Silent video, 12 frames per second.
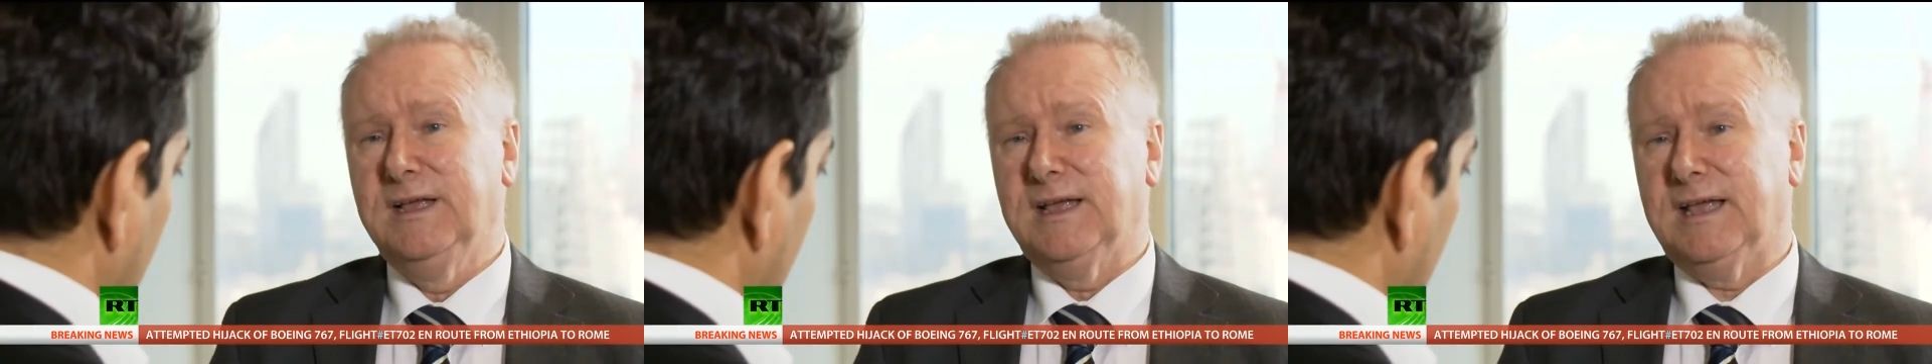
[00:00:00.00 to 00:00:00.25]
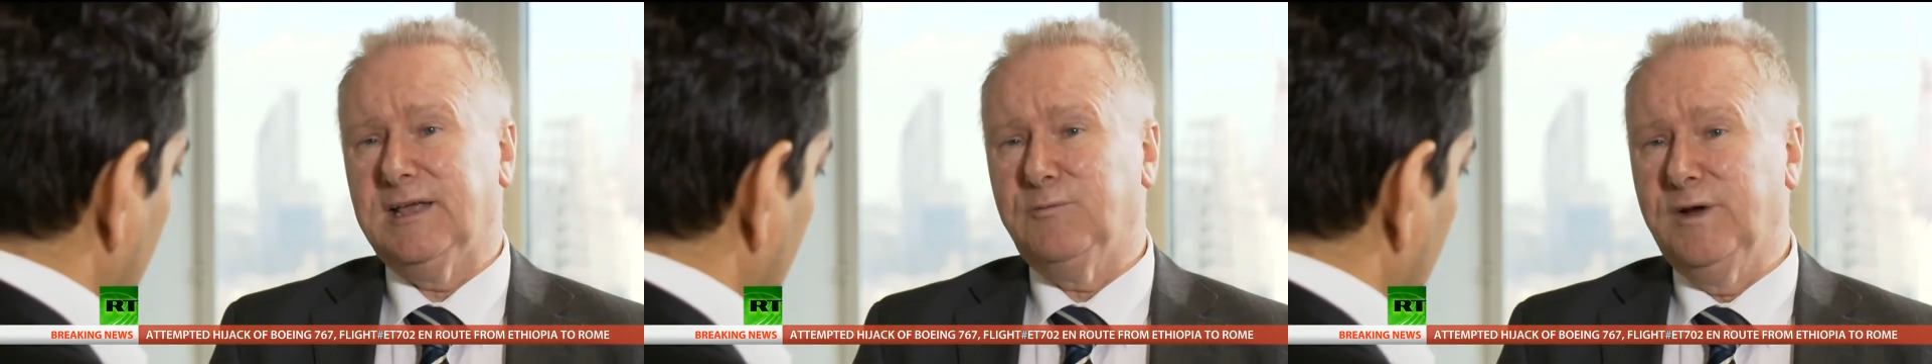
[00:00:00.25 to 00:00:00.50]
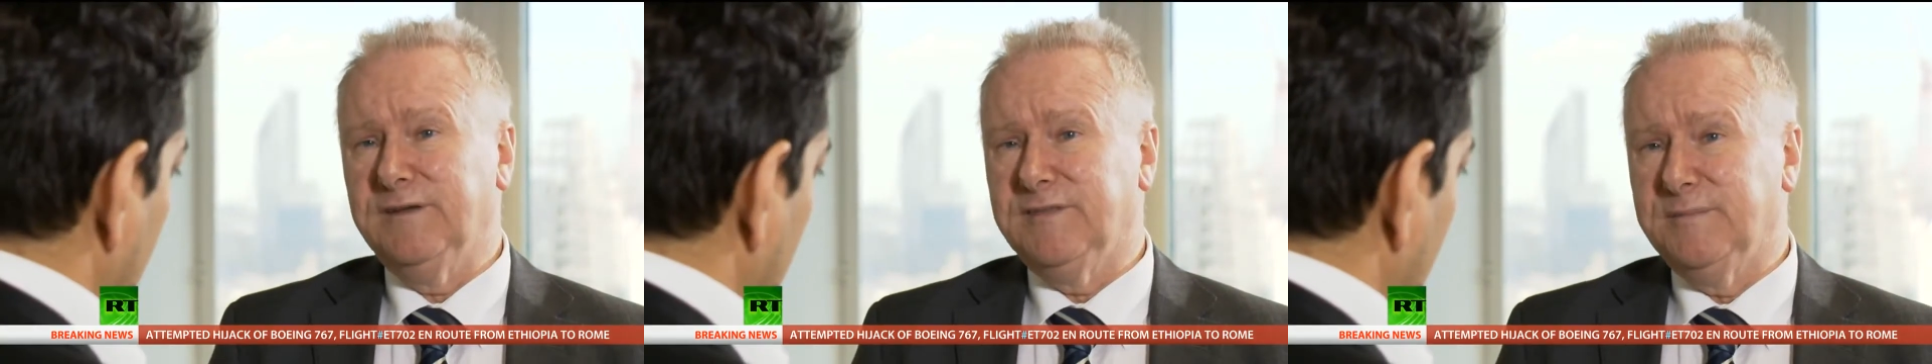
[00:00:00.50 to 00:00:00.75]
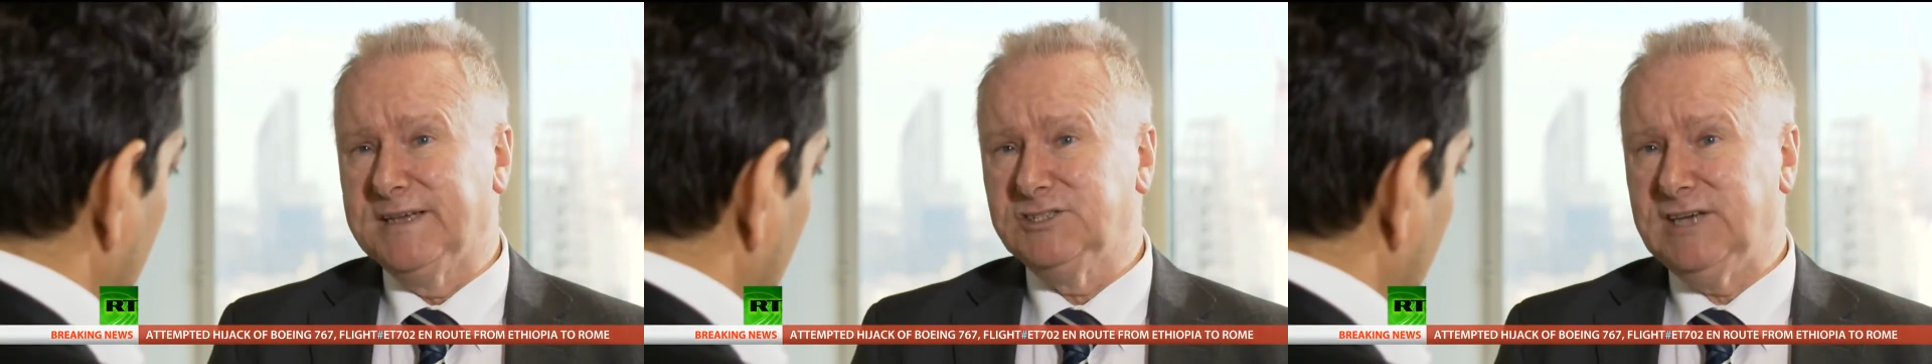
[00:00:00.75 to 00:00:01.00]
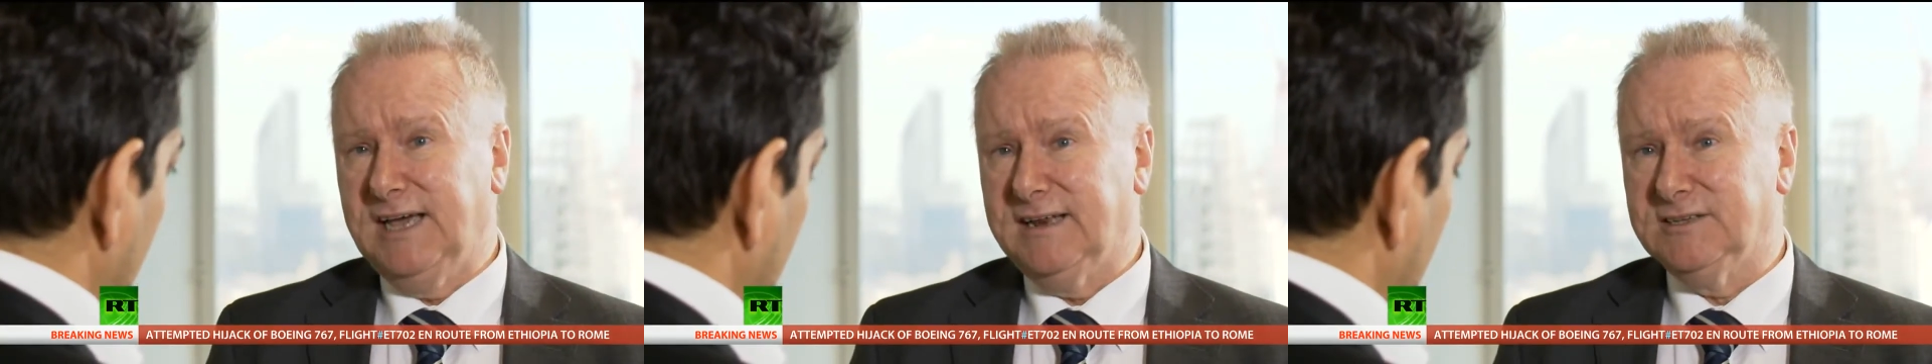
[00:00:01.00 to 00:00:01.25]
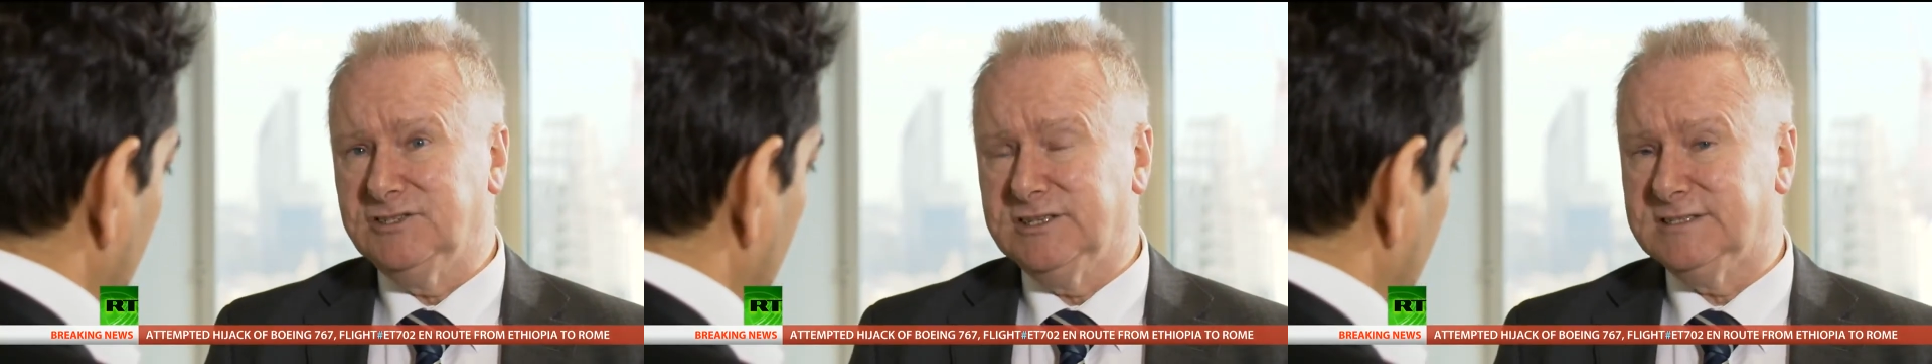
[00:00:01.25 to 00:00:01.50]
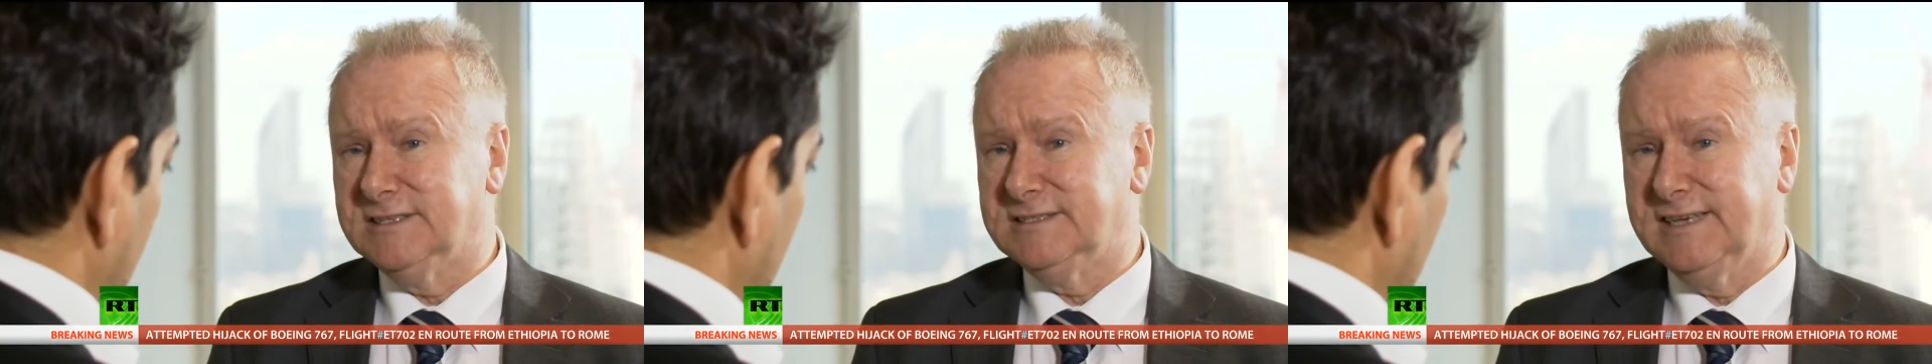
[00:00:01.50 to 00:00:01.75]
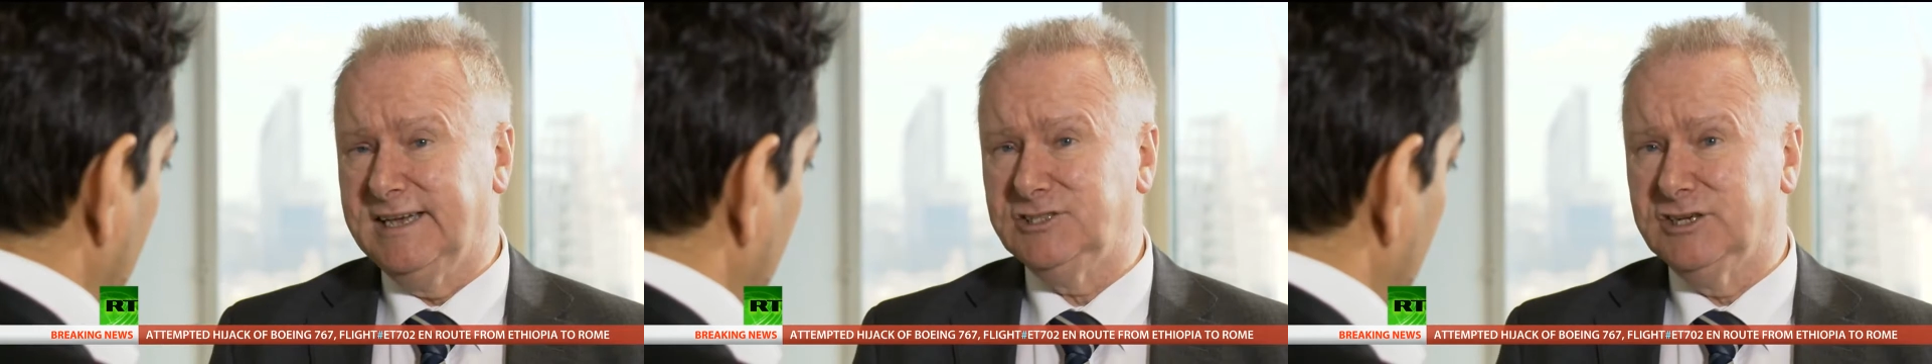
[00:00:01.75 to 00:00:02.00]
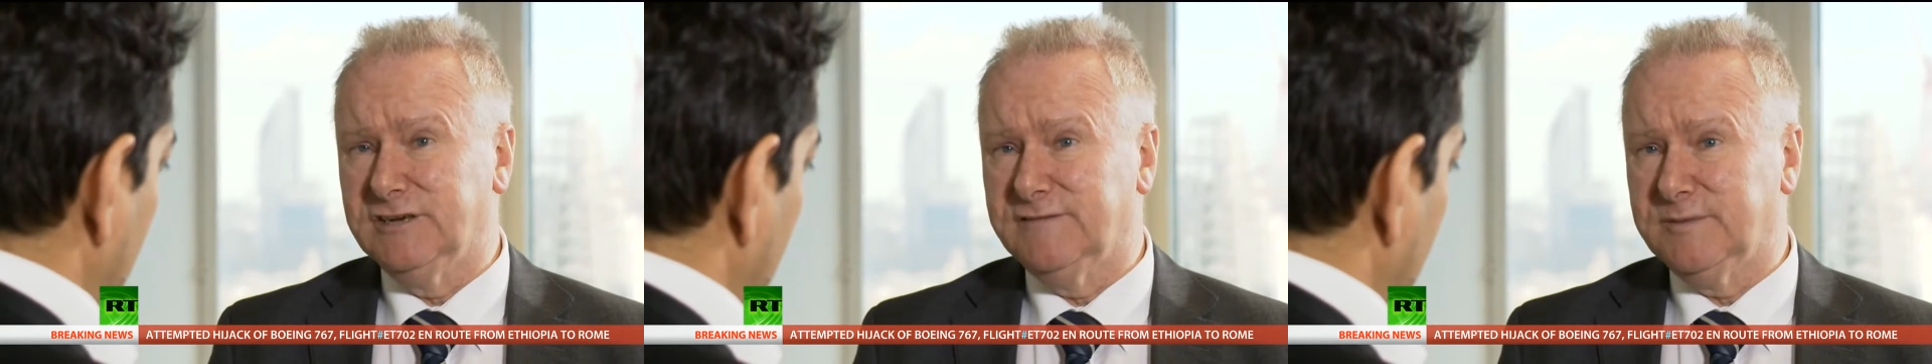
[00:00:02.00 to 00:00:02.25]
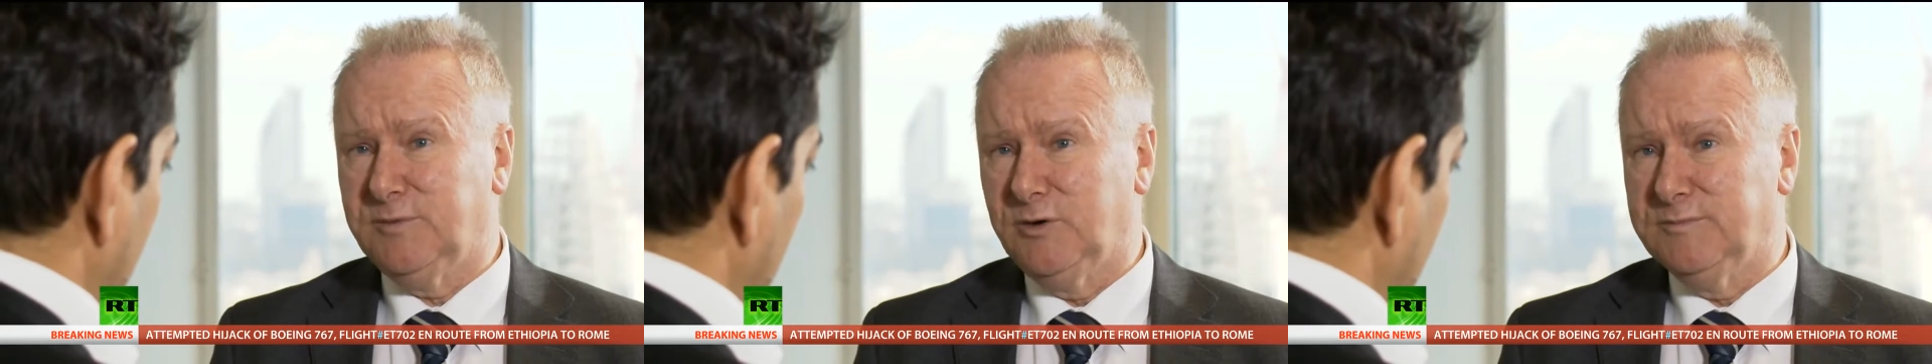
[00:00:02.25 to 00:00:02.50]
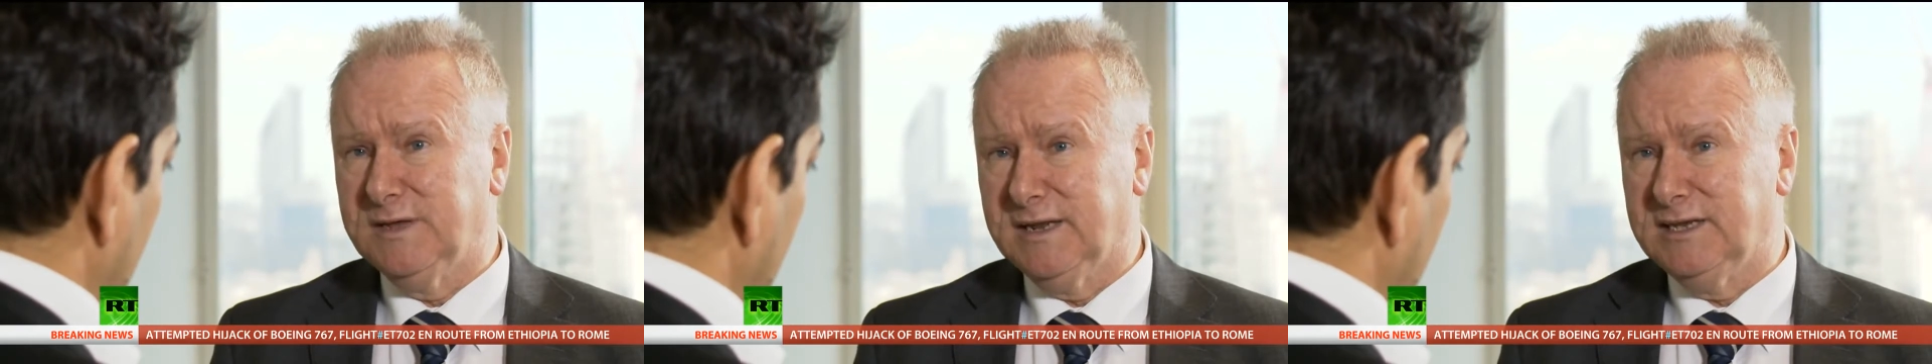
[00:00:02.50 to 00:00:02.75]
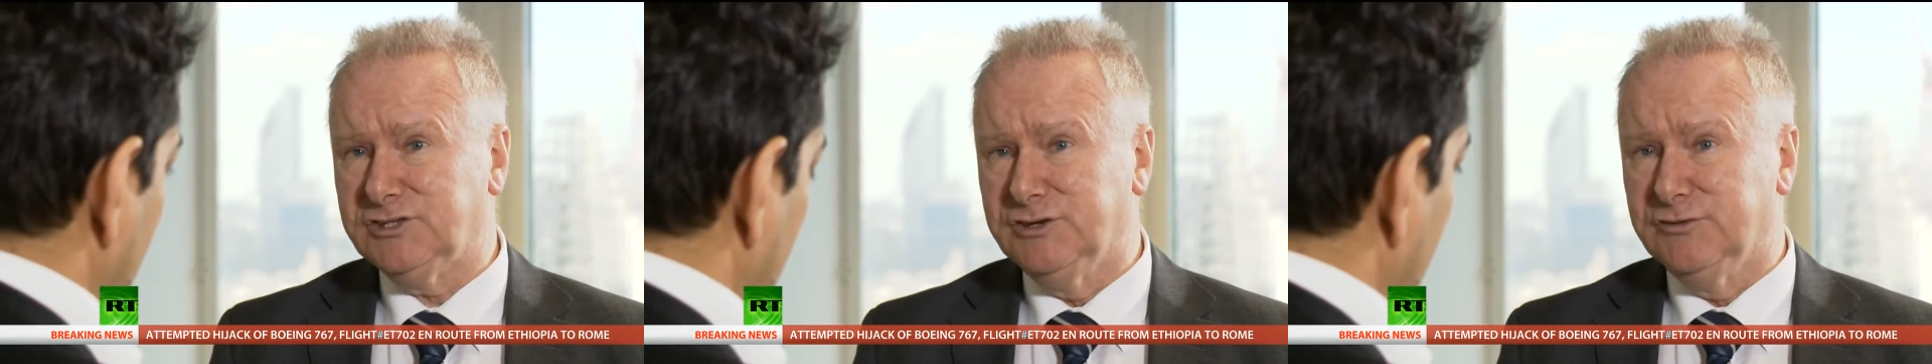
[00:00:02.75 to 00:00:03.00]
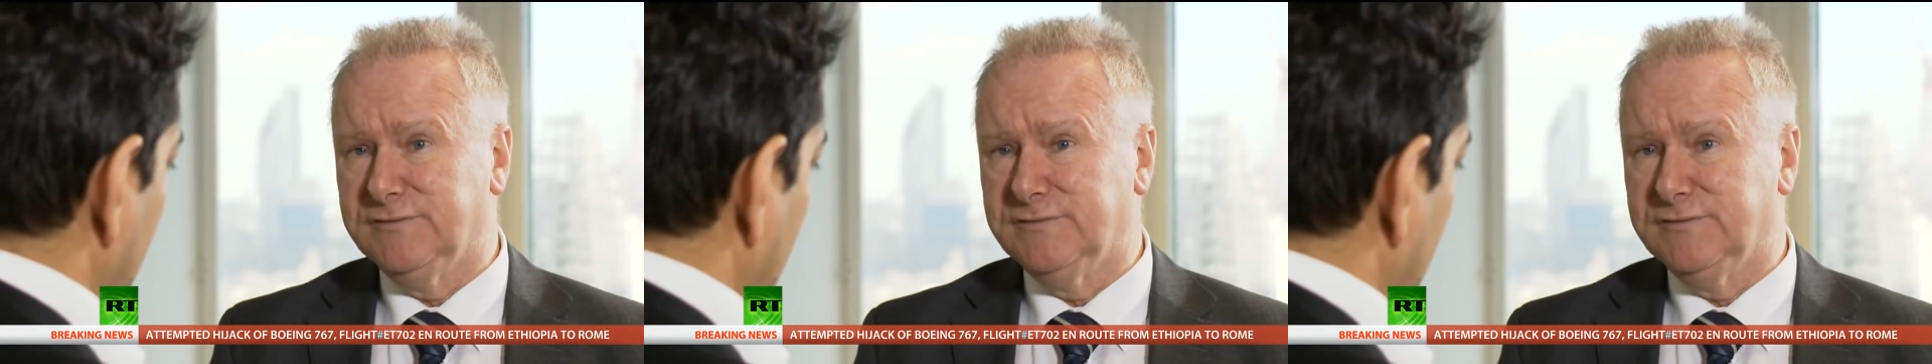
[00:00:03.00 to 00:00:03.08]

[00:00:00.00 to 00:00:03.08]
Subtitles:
one of the big challenges is the ageing of our population.